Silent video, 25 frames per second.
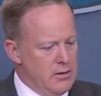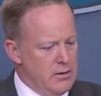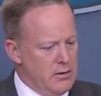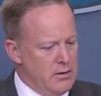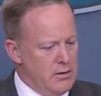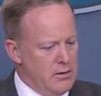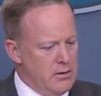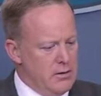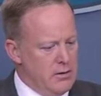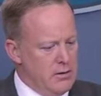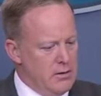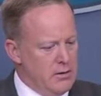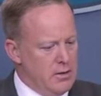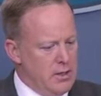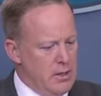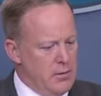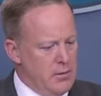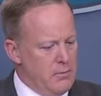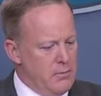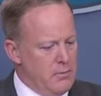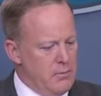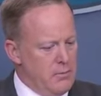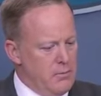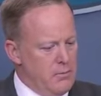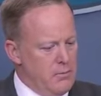uh,
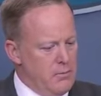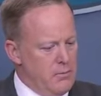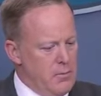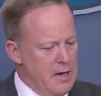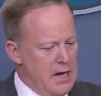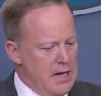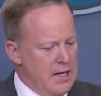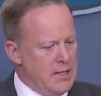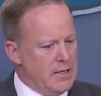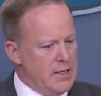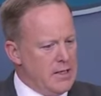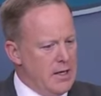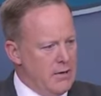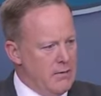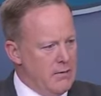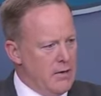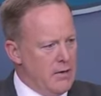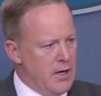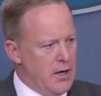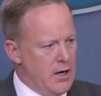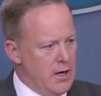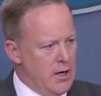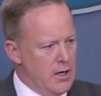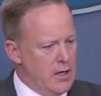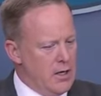they made
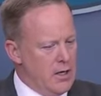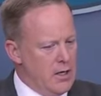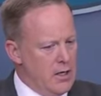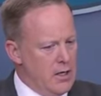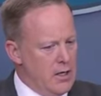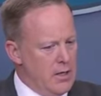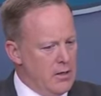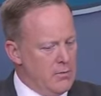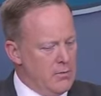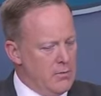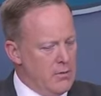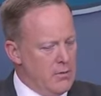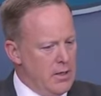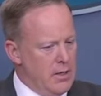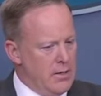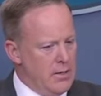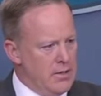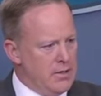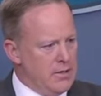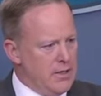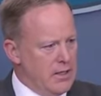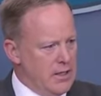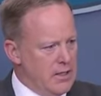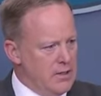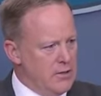down there, um,
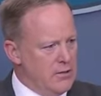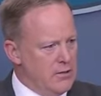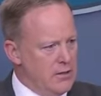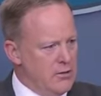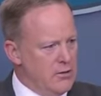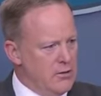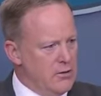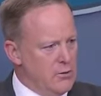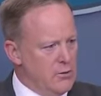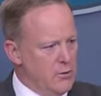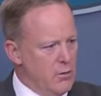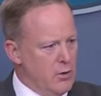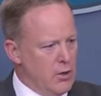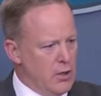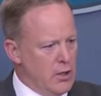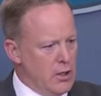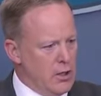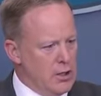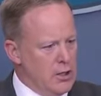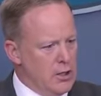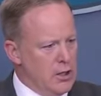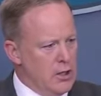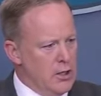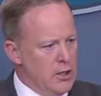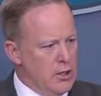and that they continue to
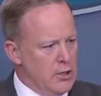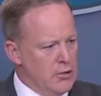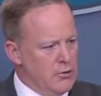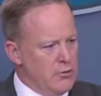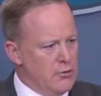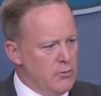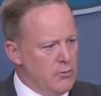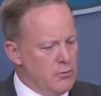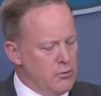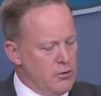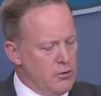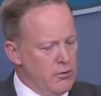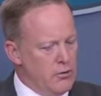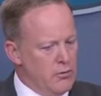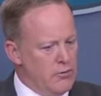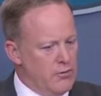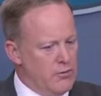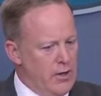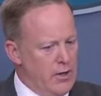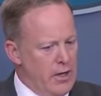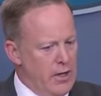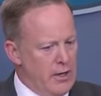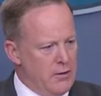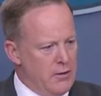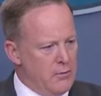work to
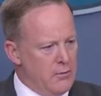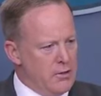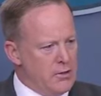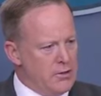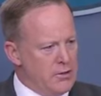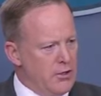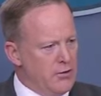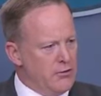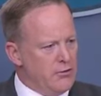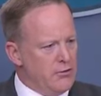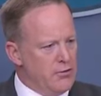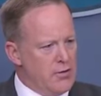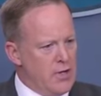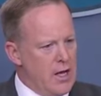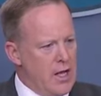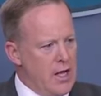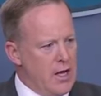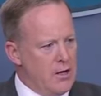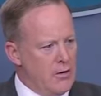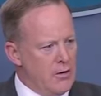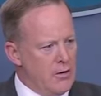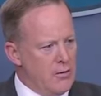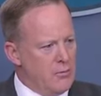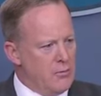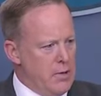improve. And the results of
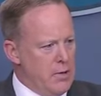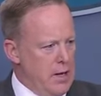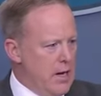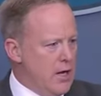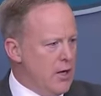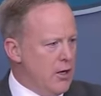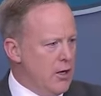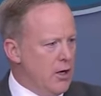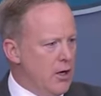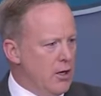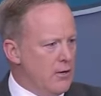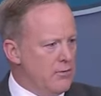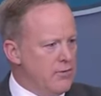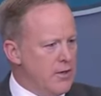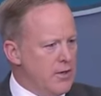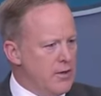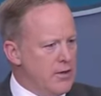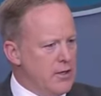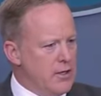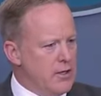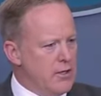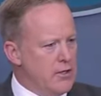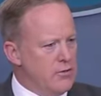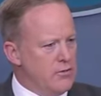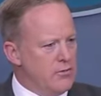that are paying off.
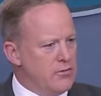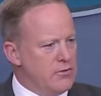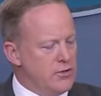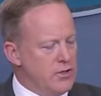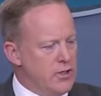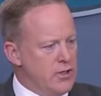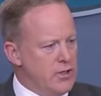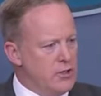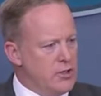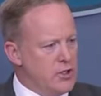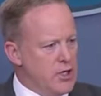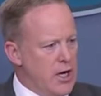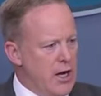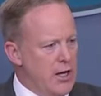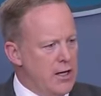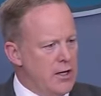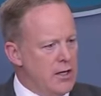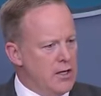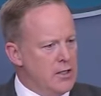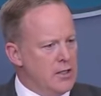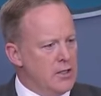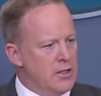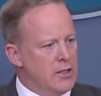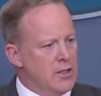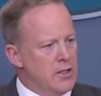I think you see
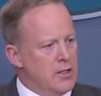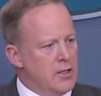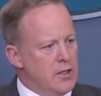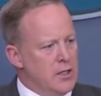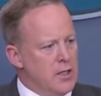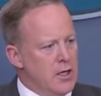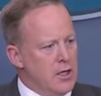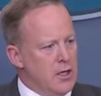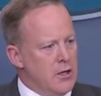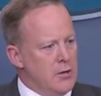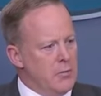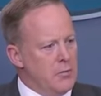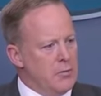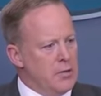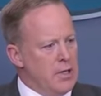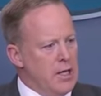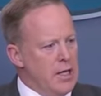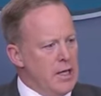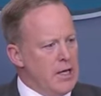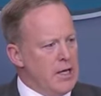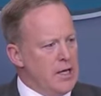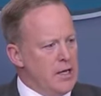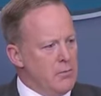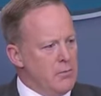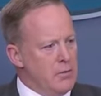China uh,
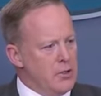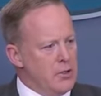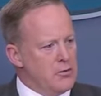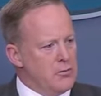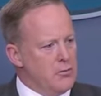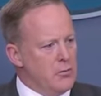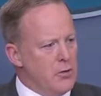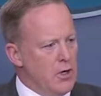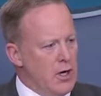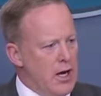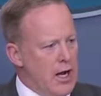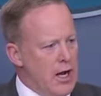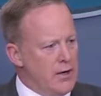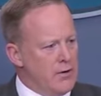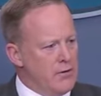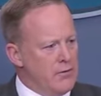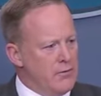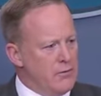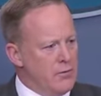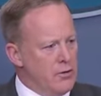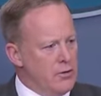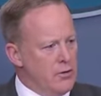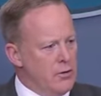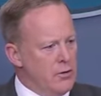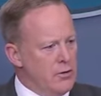playing a much more
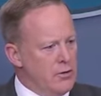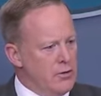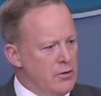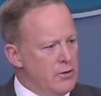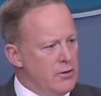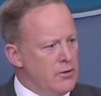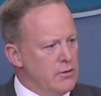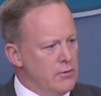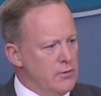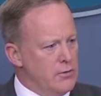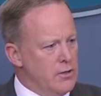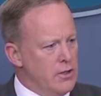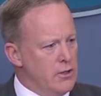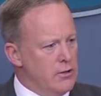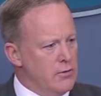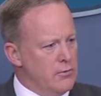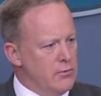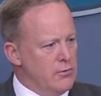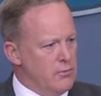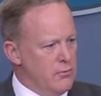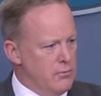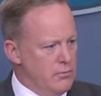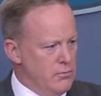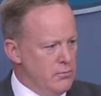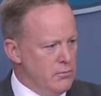active role in the in
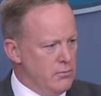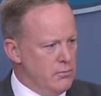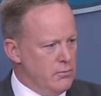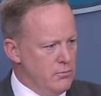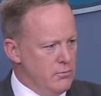the